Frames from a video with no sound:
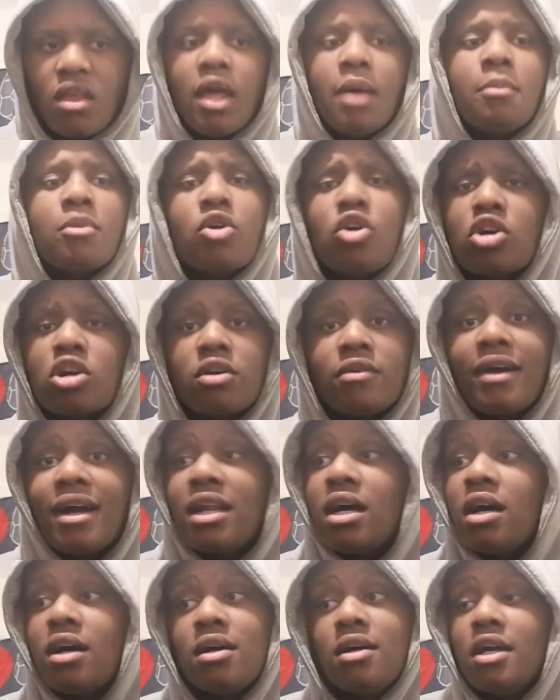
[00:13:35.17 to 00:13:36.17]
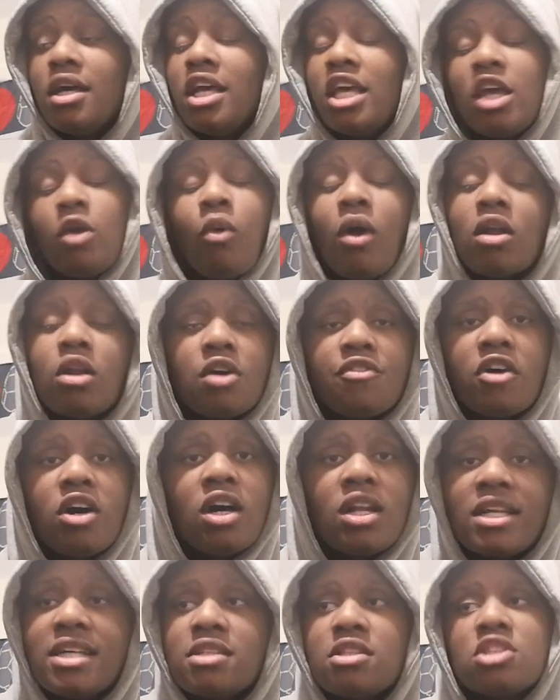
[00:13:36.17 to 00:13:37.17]
Cucurella, he went off
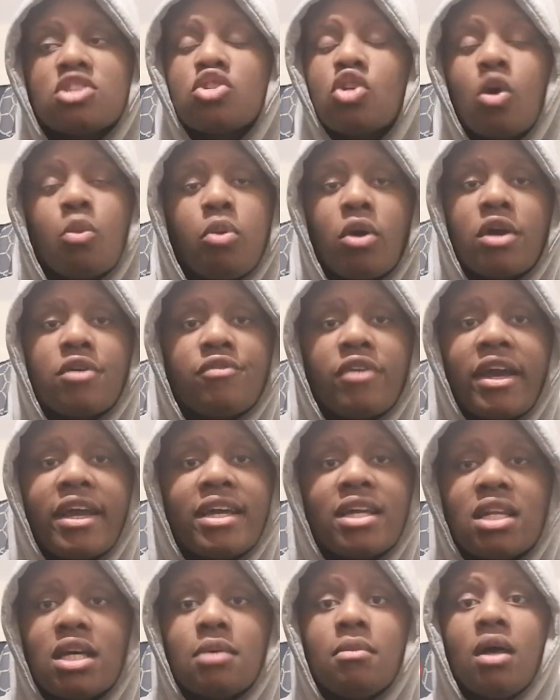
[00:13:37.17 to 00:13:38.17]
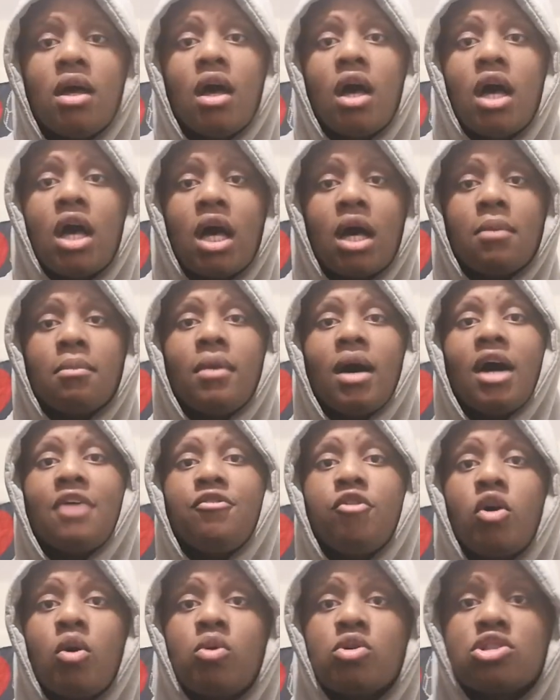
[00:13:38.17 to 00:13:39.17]
early. There's no point rating him. I
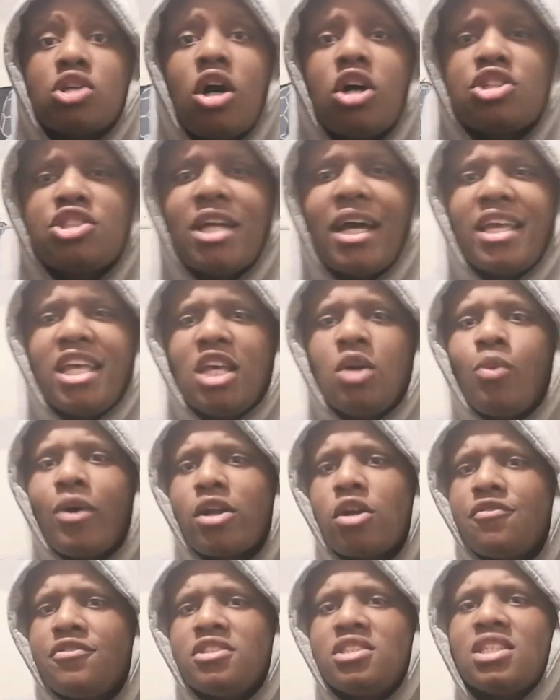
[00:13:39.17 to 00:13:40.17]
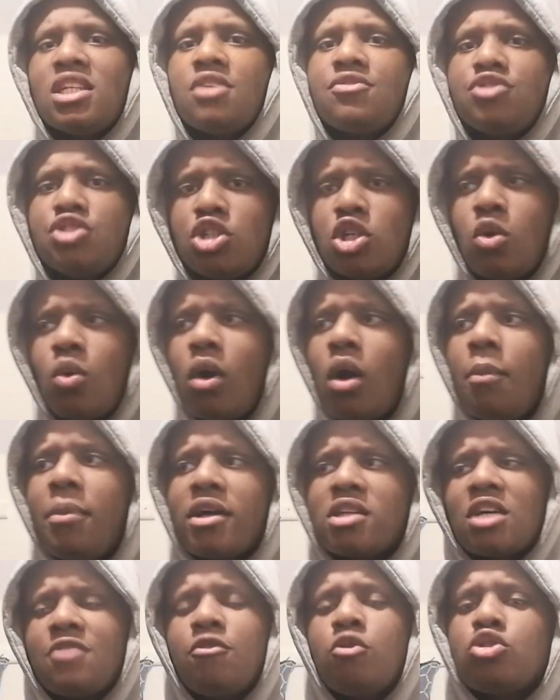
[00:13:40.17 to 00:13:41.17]
thought it was harsh that he went off instead of Chilwell,
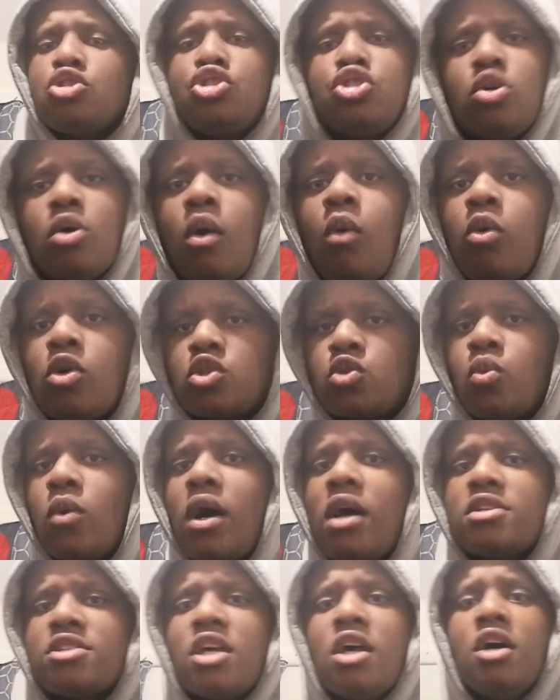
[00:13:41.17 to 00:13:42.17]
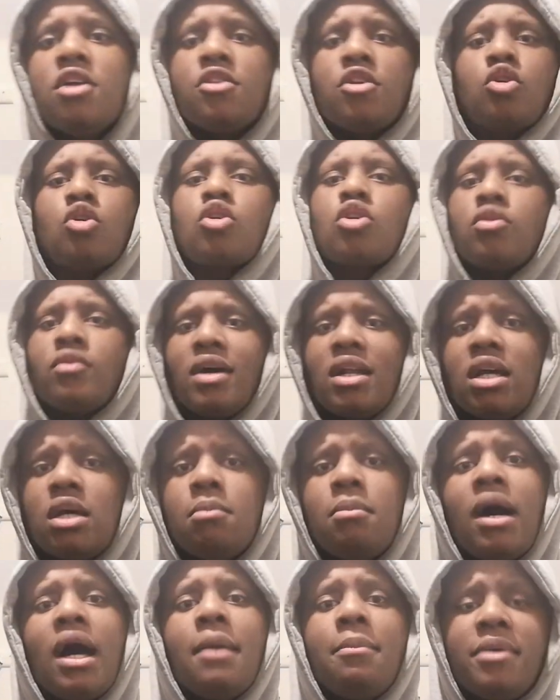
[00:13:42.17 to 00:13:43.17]
because I thought Chilwell was worse than Cucurella
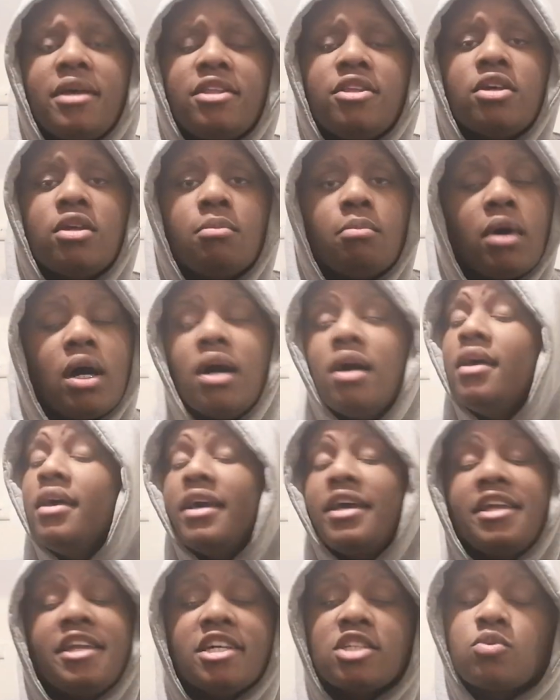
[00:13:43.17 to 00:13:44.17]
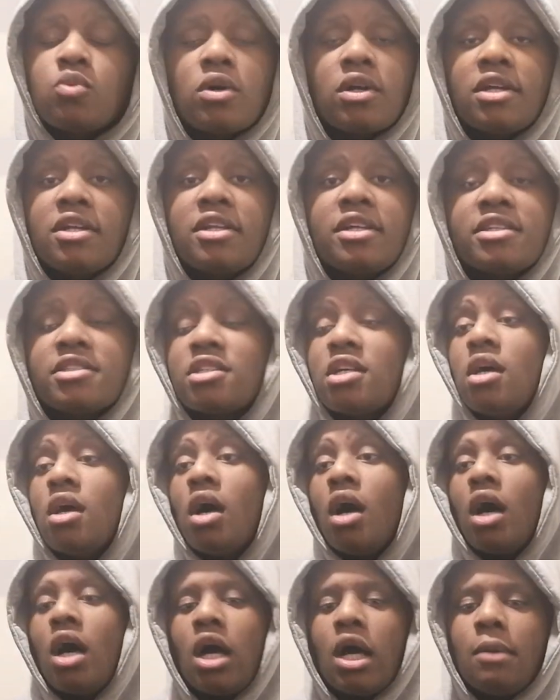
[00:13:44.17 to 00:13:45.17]
in my opinion, but it is what it is.
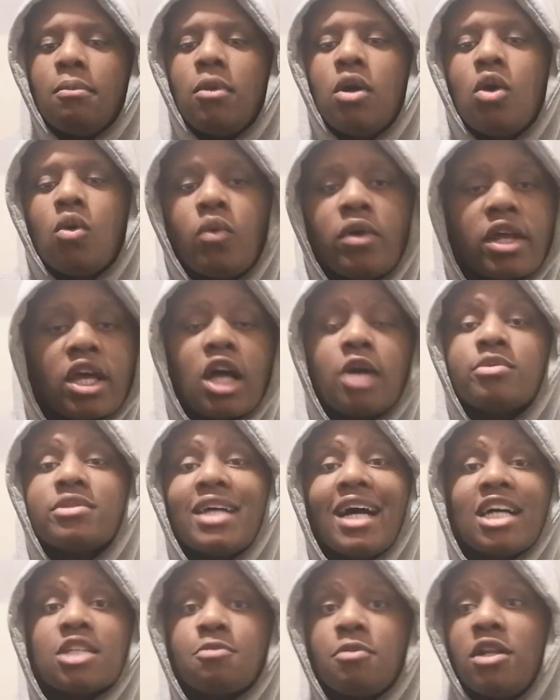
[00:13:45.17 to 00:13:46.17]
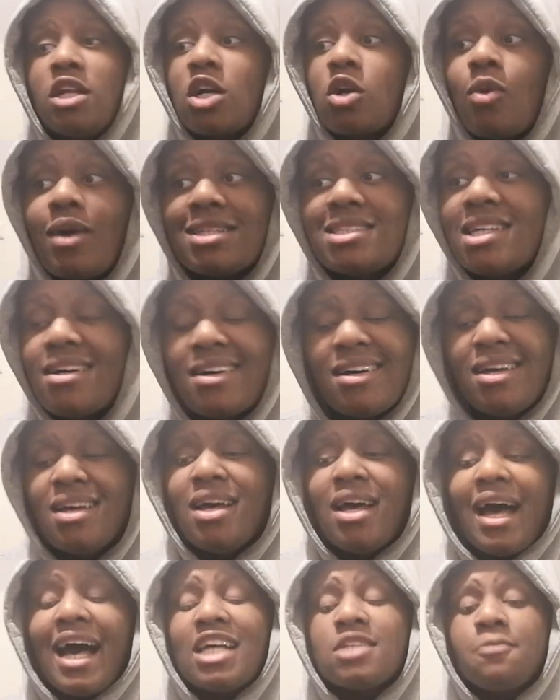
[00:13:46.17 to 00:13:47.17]
When it comes to Azpilicueta,
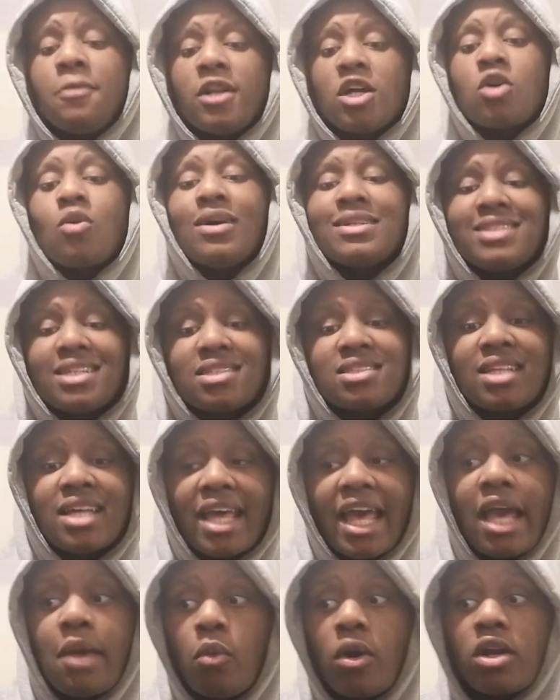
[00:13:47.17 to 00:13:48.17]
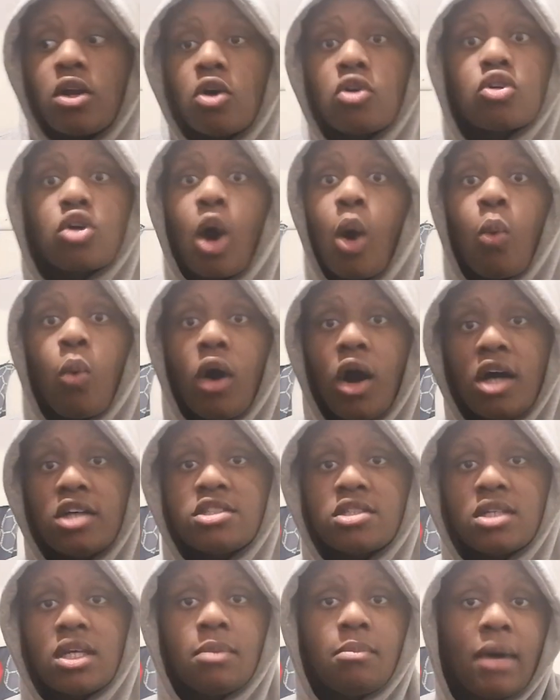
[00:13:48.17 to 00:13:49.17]
as the game went on, got
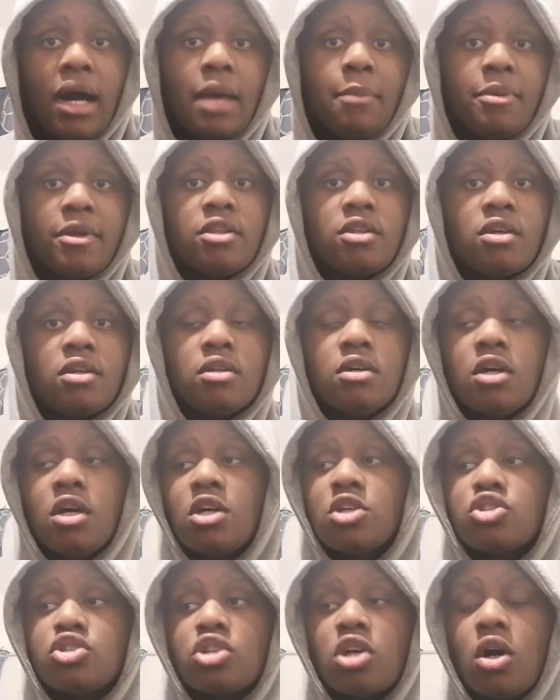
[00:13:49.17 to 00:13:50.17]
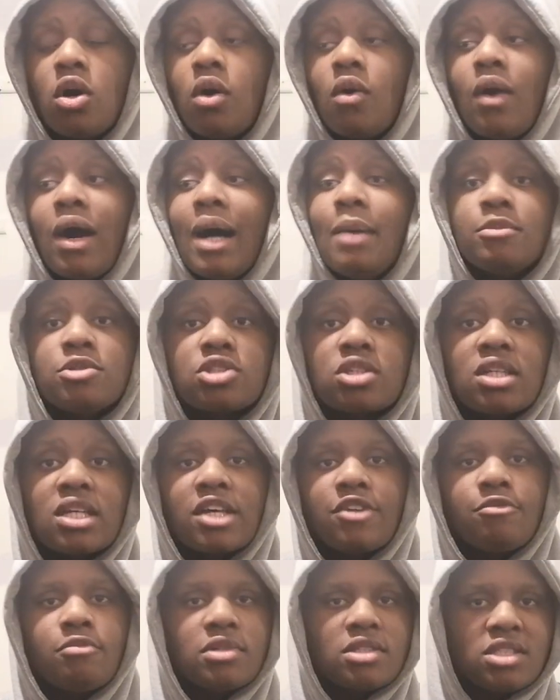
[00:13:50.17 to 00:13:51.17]
worse in my opinion, so I'm just going
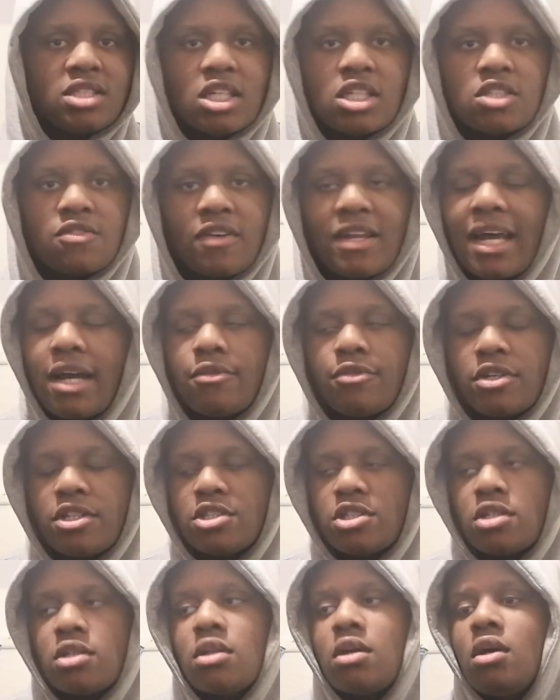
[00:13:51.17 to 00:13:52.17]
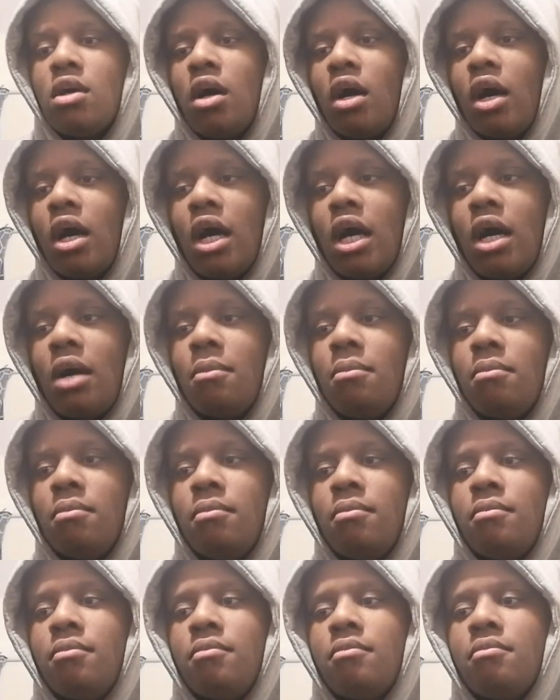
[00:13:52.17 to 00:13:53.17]
to give him a 6 for that reason.
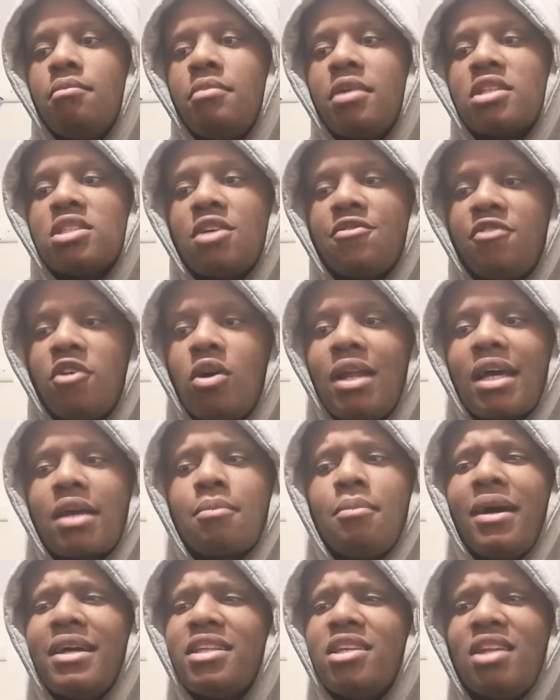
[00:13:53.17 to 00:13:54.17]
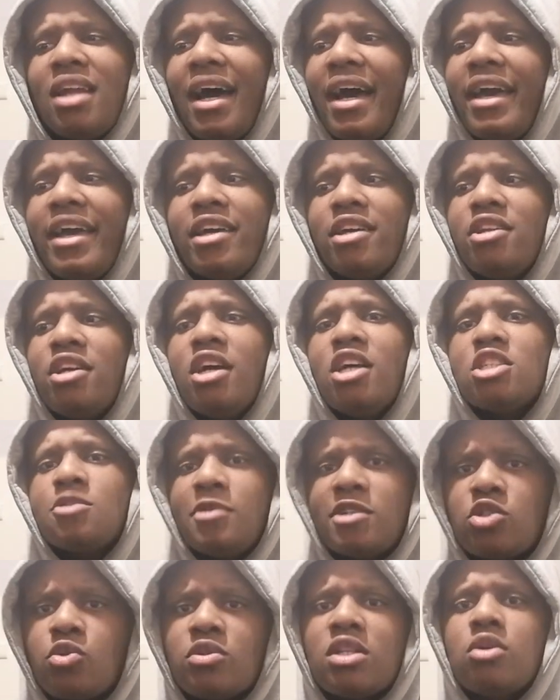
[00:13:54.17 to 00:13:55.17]
Because I felt like Man United,
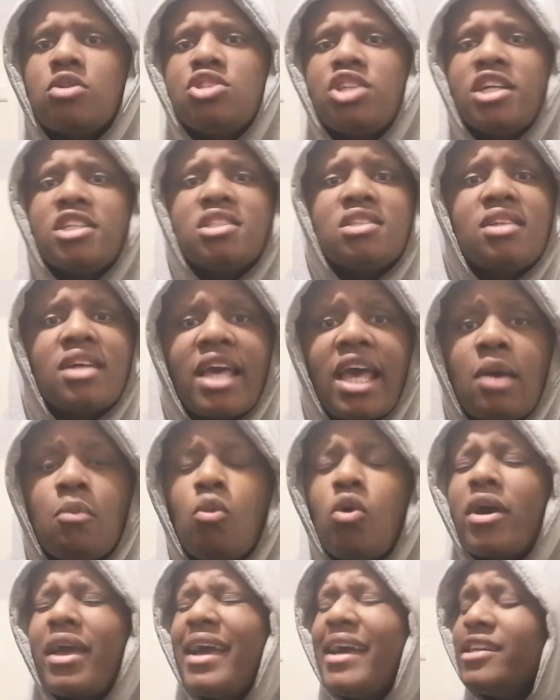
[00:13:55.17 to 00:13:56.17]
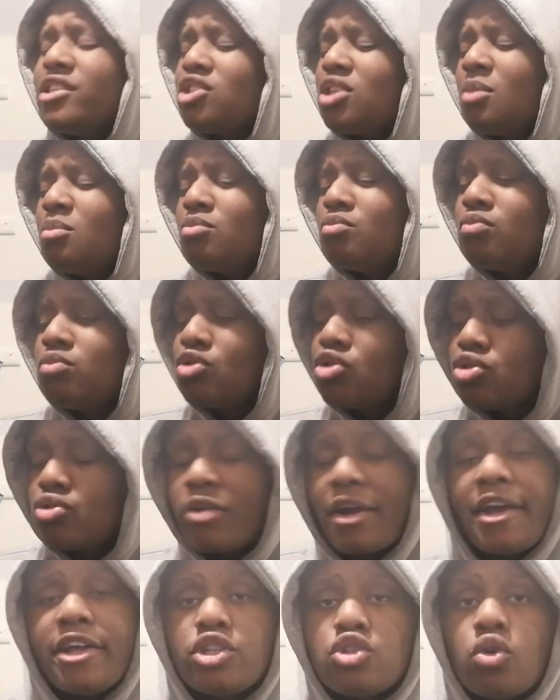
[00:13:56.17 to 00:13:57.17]
especially when they were chasing the game, were getting some
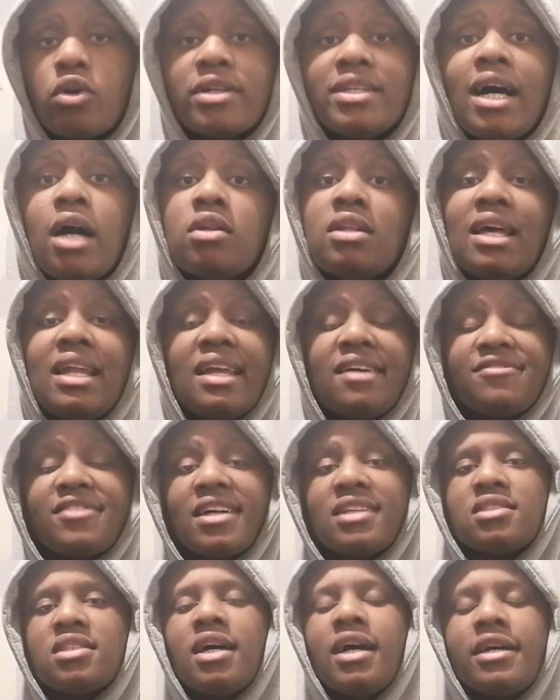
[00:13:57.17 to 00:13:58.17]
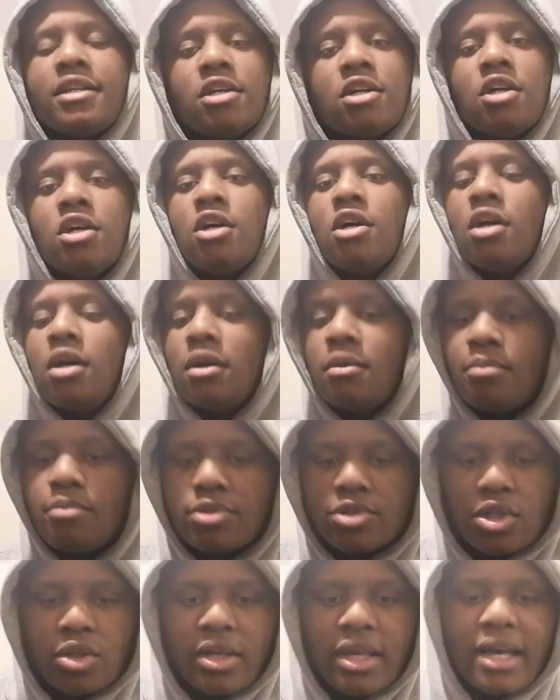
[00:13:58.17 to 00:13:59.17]
great joy down that left hand side.
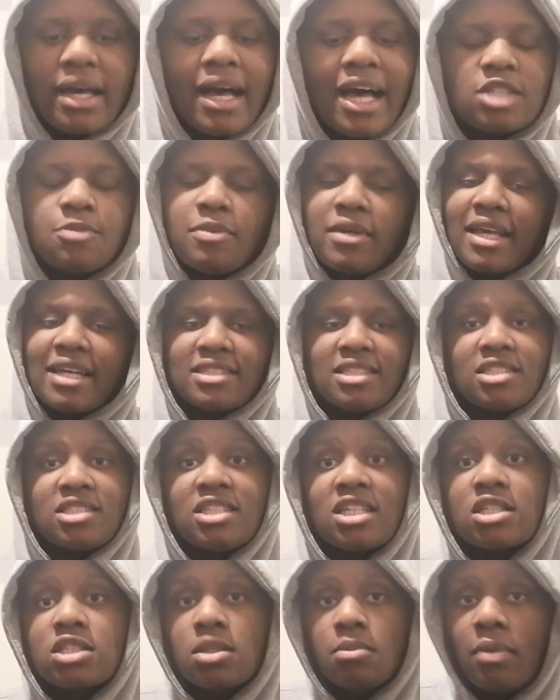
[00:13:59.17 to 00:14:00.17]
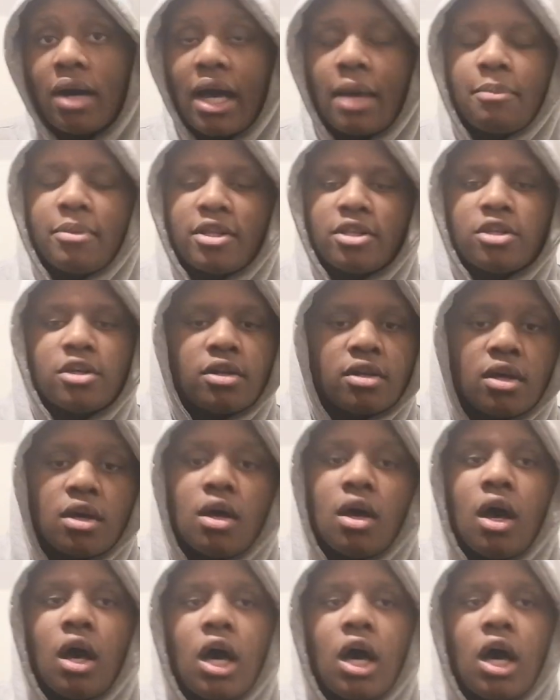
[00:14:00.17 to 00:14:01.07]
So yeah, Aspi gets a 6 in my opinion.